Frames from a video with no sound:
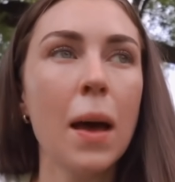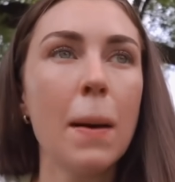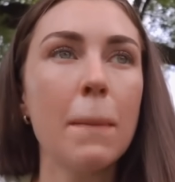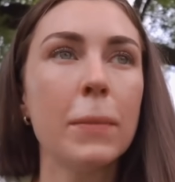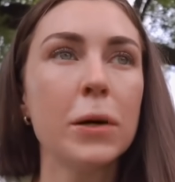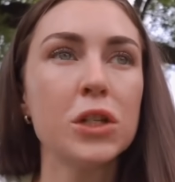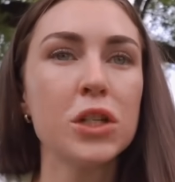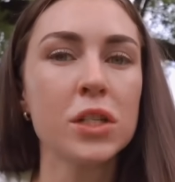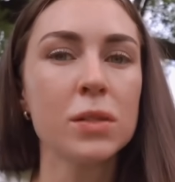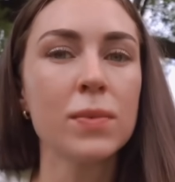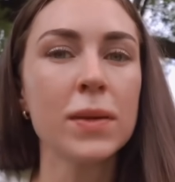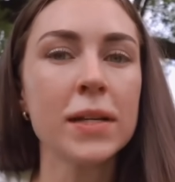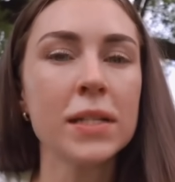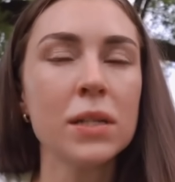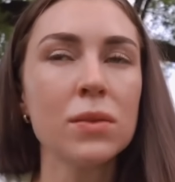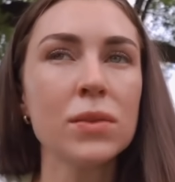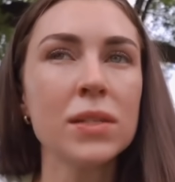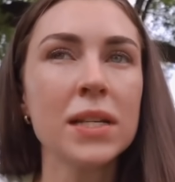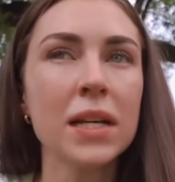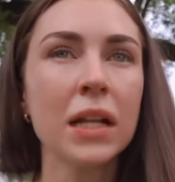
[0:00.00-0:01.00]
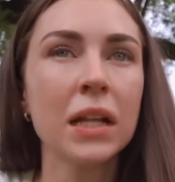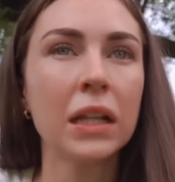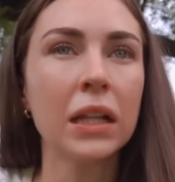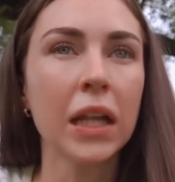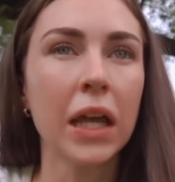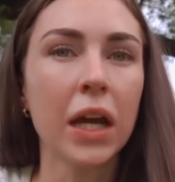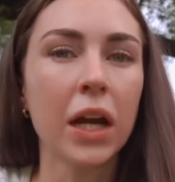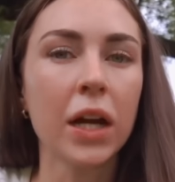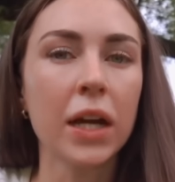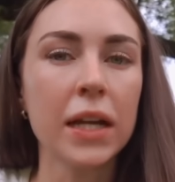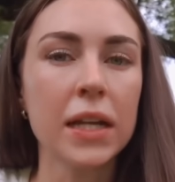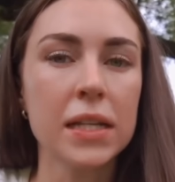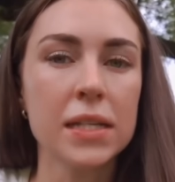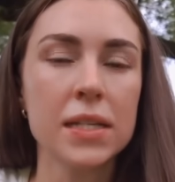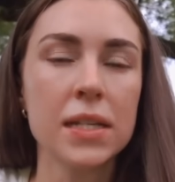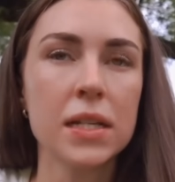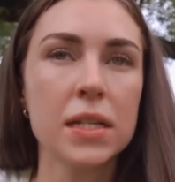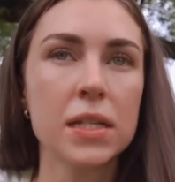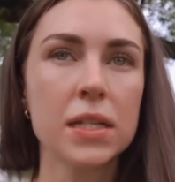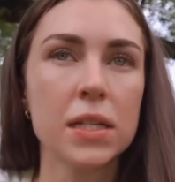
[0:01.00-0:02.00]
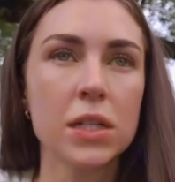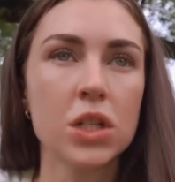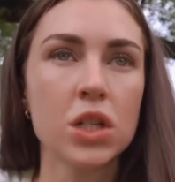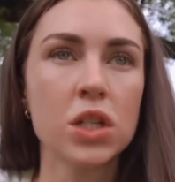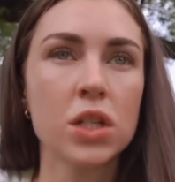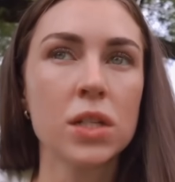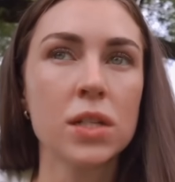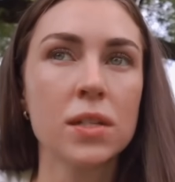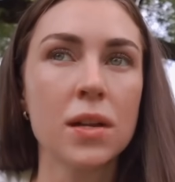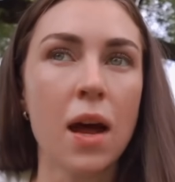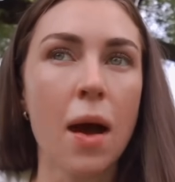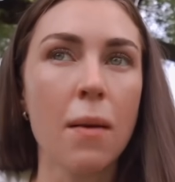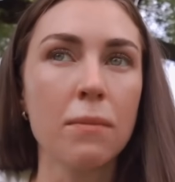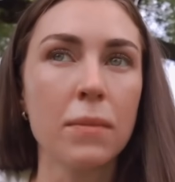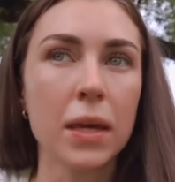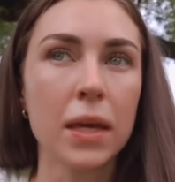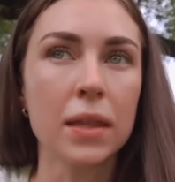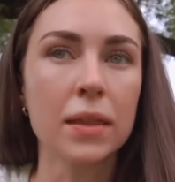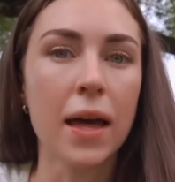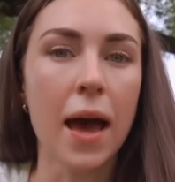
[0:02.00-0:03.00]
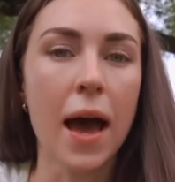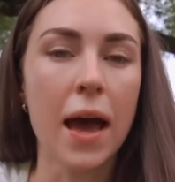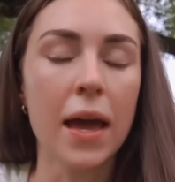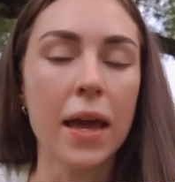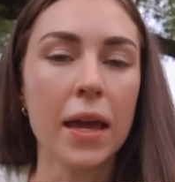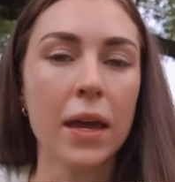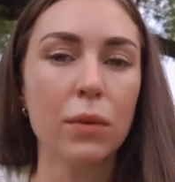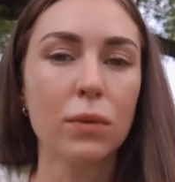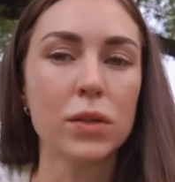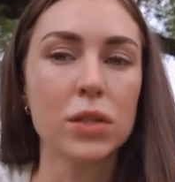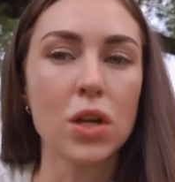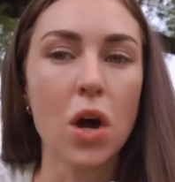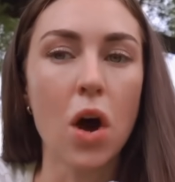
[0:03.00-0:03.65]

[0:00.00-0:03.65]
But just because it was a clear, easy decision does not mean that it was